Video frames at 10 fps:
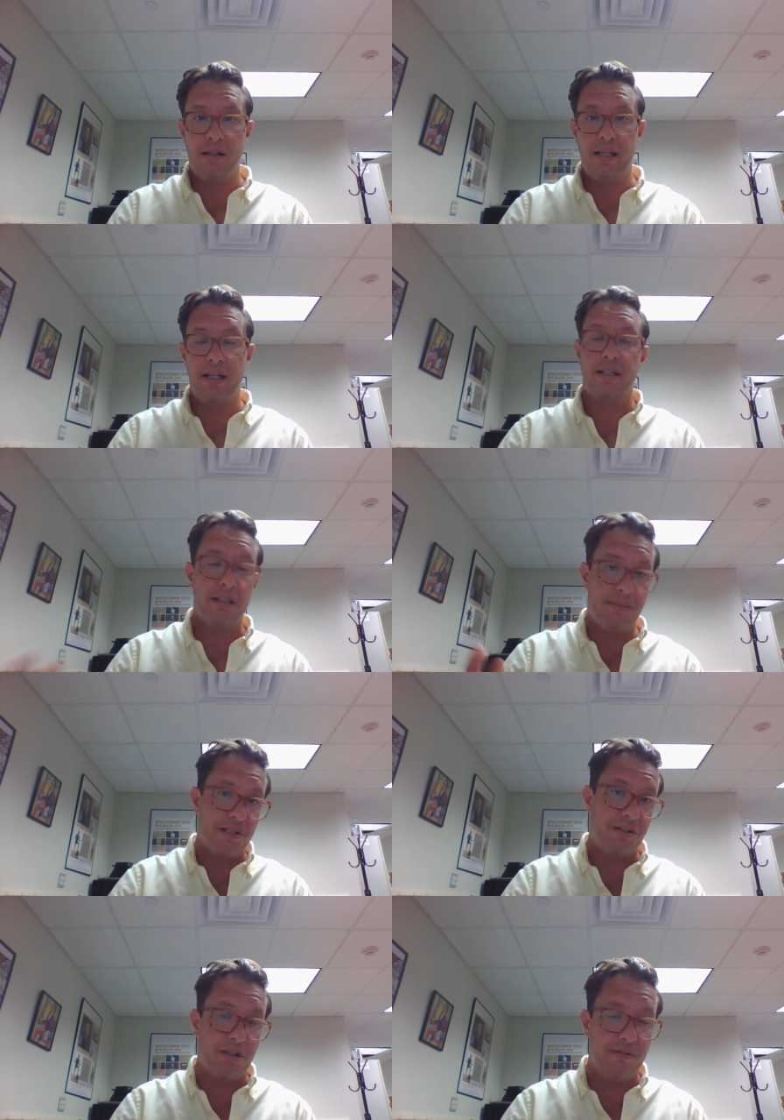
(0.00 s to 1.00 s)
and
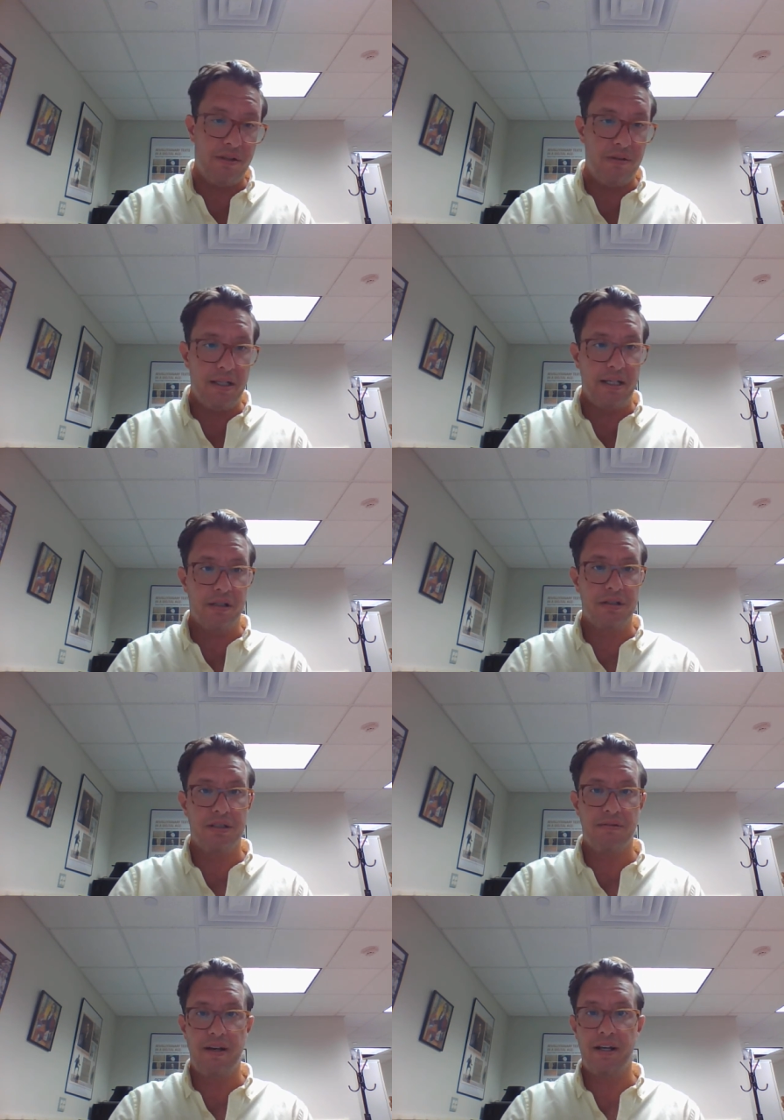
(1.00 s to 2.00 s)
especially viewed the English
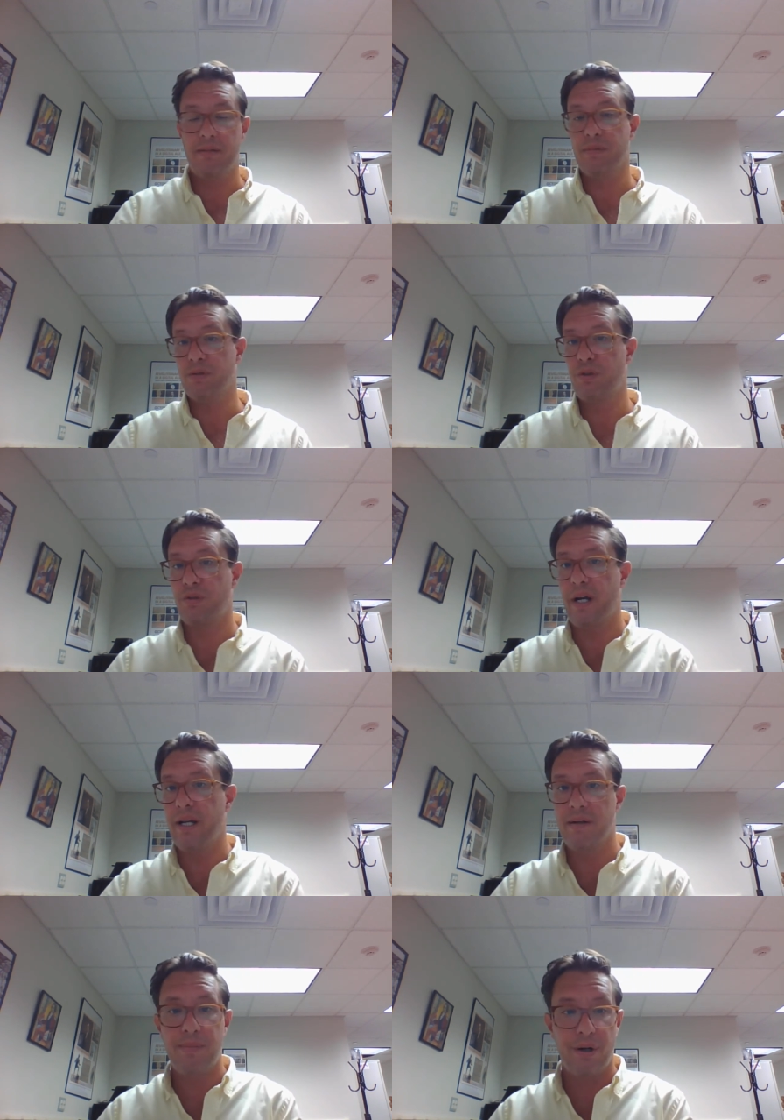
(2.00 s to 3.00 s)
as a valuable
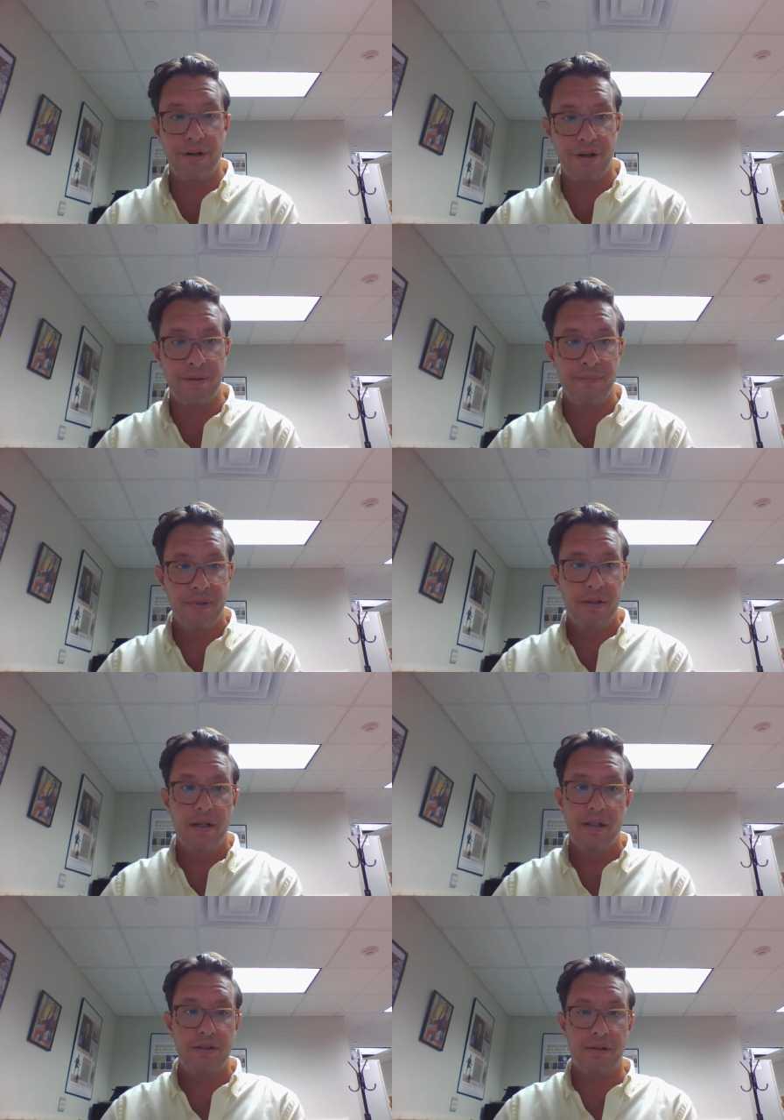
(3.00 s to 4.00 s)
trading partner
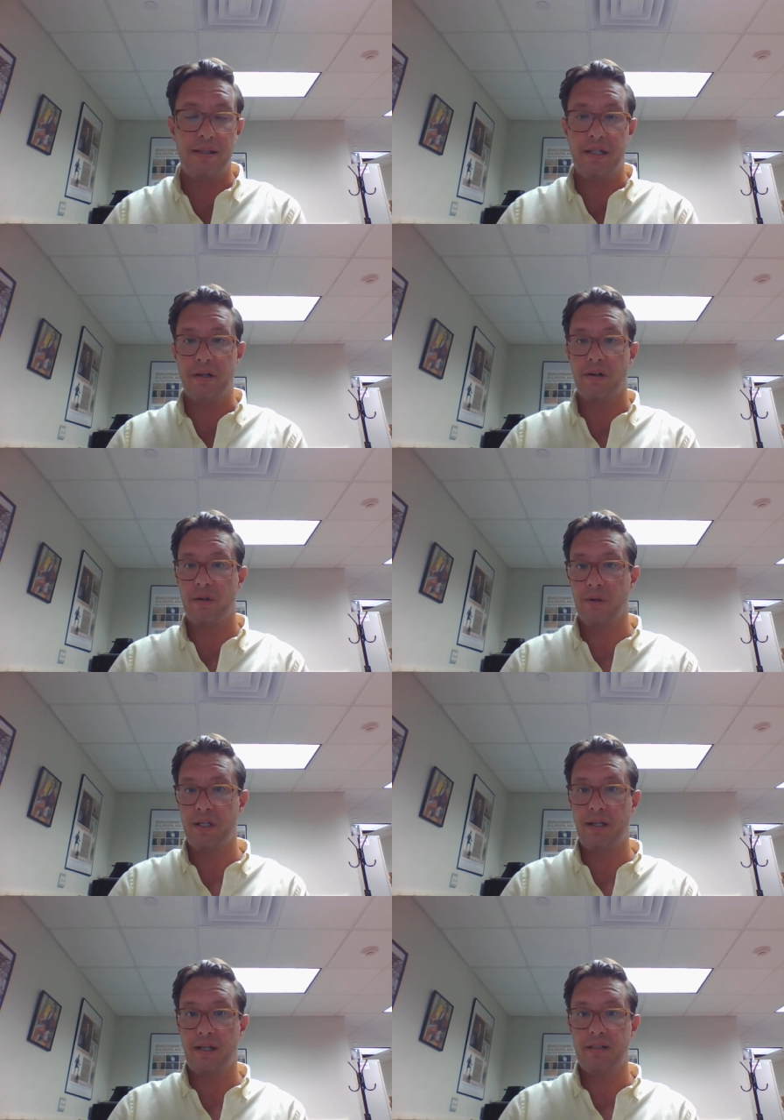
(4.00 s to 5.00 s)
so that the Iroquois
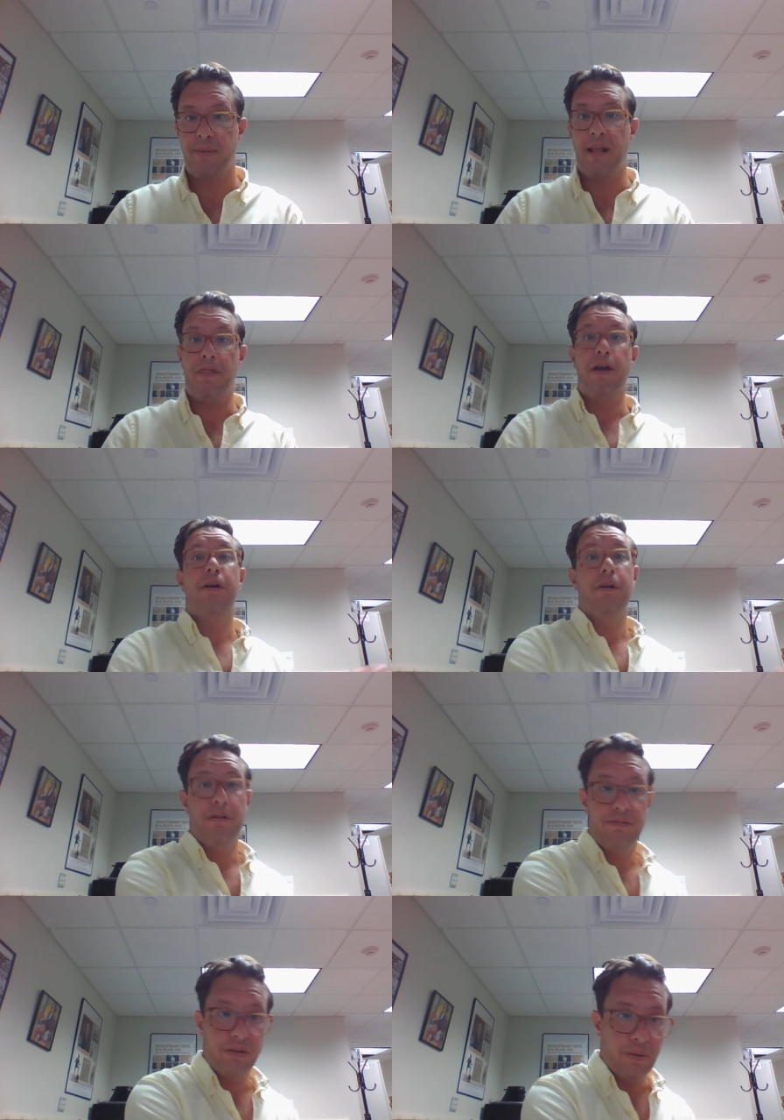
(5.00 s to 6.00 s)
could expand their own
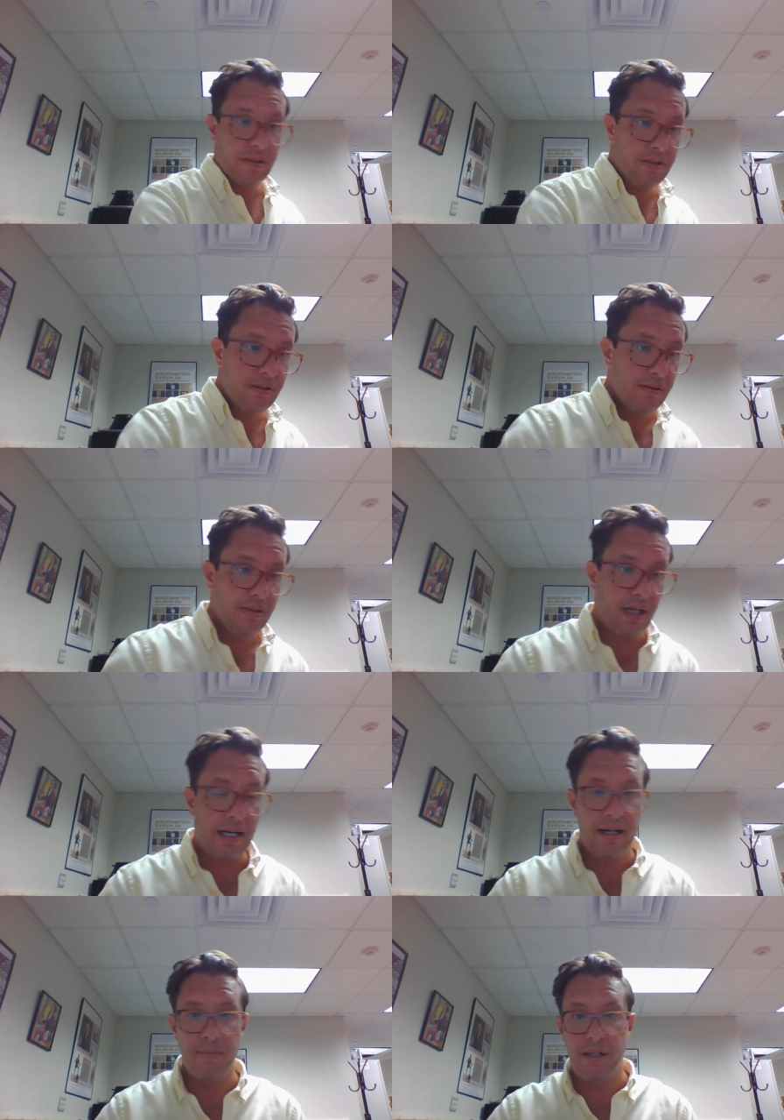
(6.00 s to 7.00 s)
influence
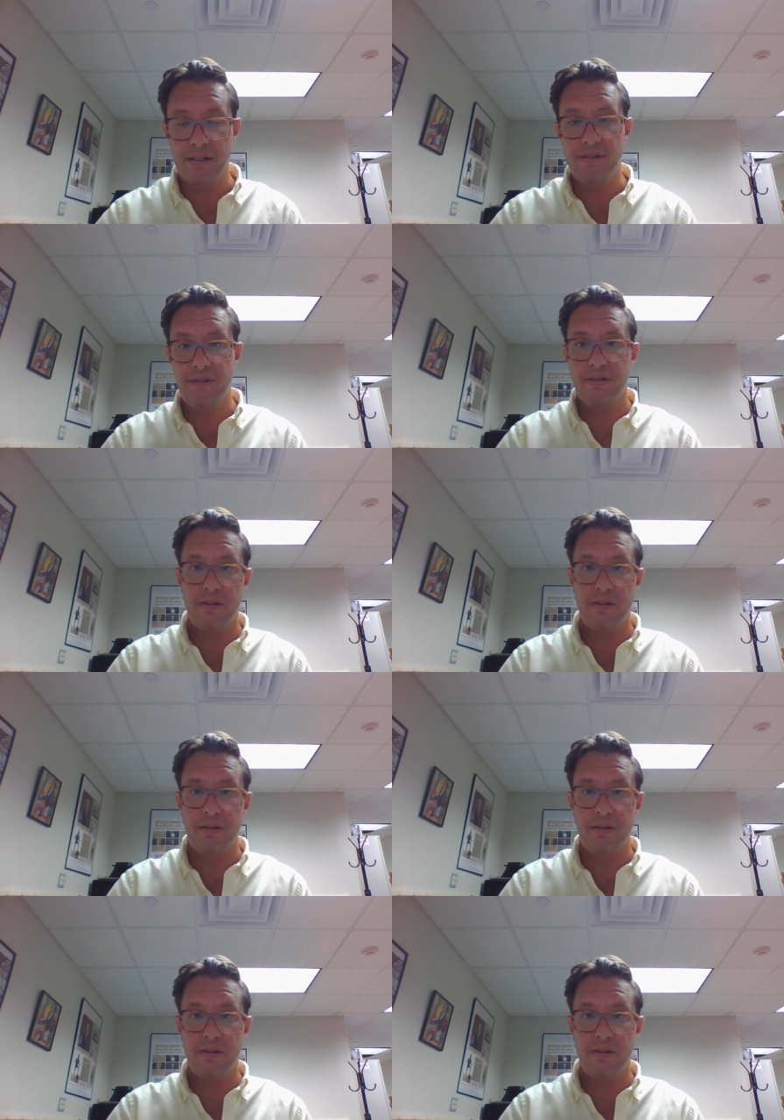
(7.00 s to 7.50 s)
amongst